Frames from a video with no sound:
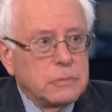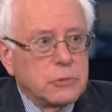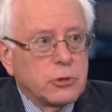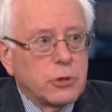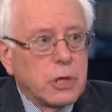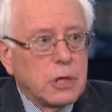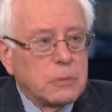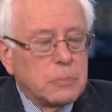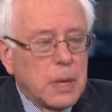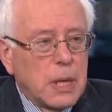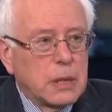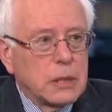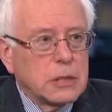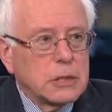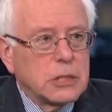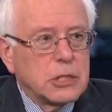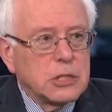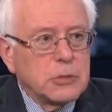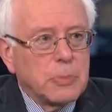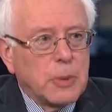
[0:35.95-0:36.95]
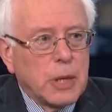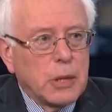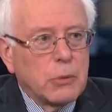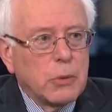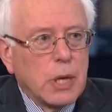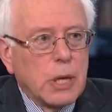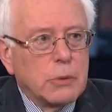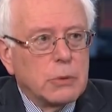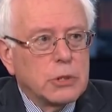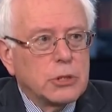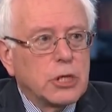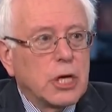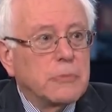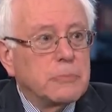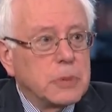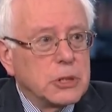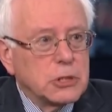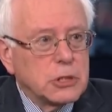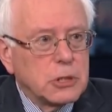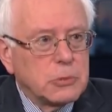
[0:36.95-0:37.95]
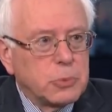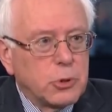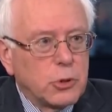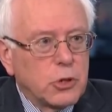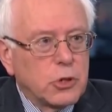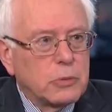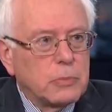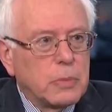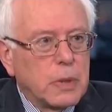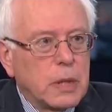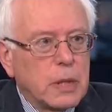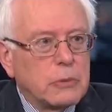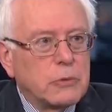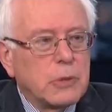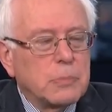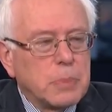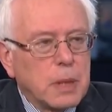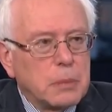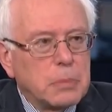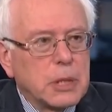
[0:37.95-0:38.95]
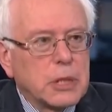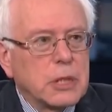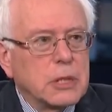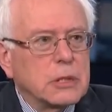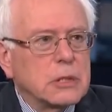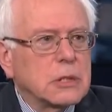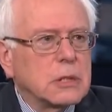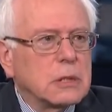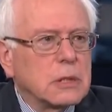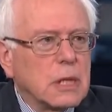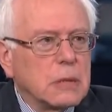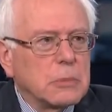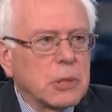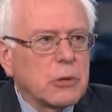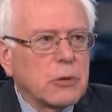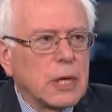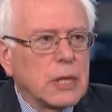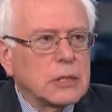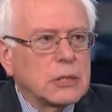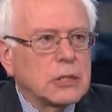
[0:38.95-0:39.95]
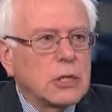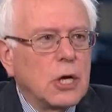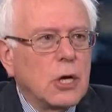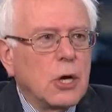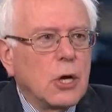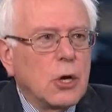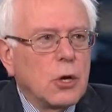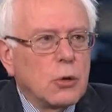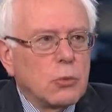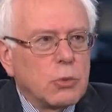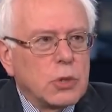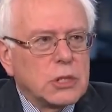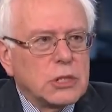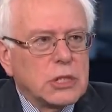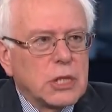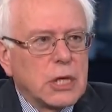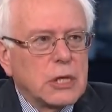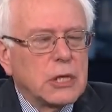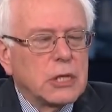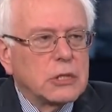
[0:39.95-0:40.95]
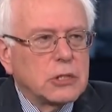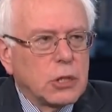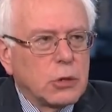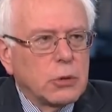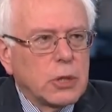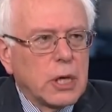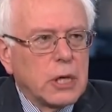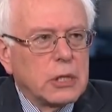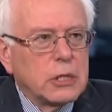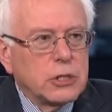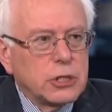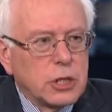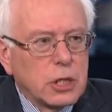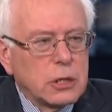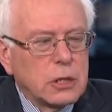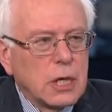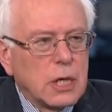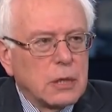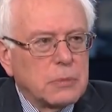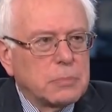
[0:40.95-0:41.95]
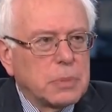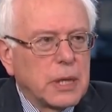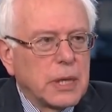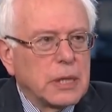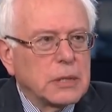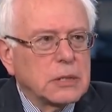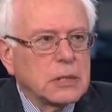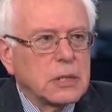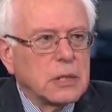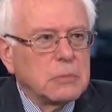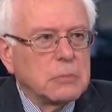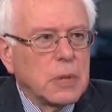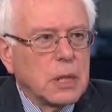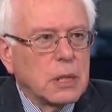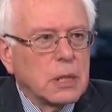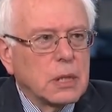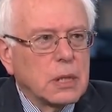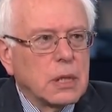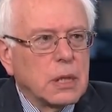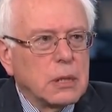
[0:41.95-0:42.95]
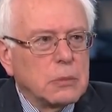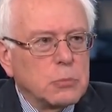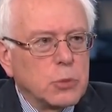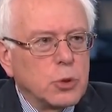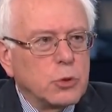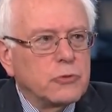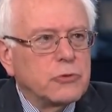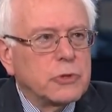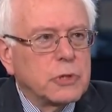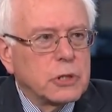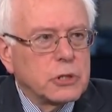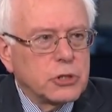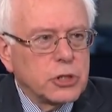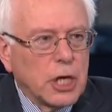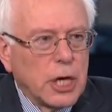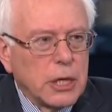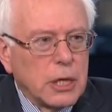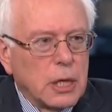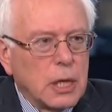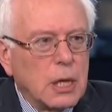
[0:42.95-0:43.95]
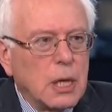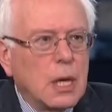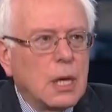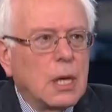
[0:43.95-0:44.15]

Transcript: Trade policies, by the way, which have been supported by Republicans and Democrats, would say that it's okay to shut down plants in America and move to China.